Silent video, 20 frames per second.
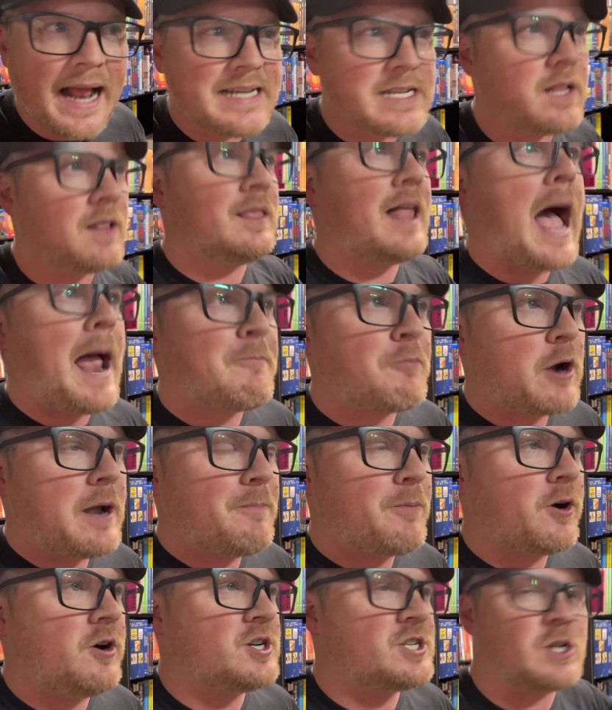I did a library
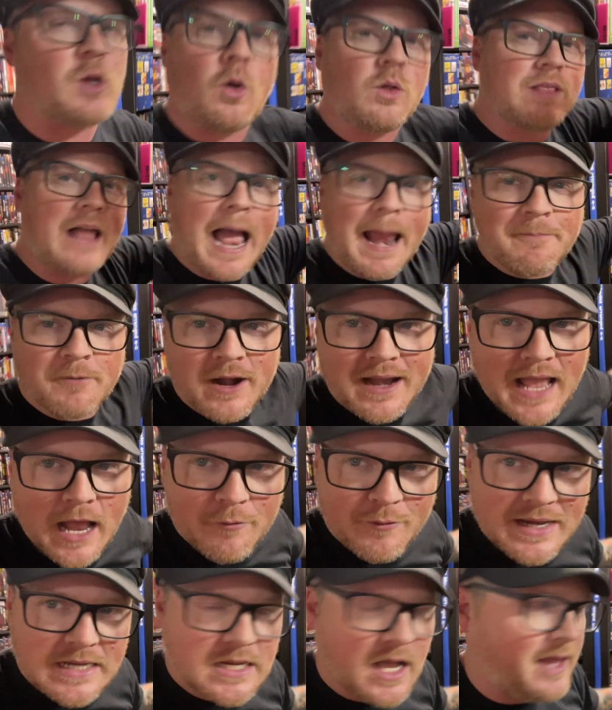purge. This whole library got
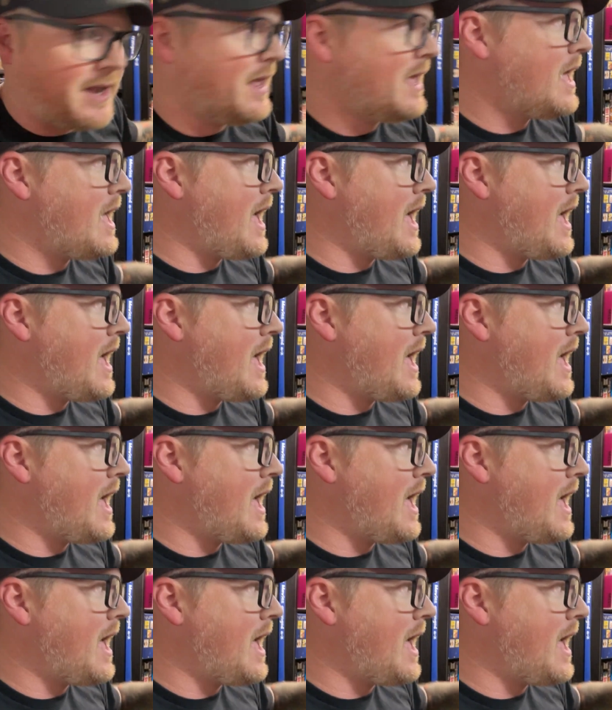redone.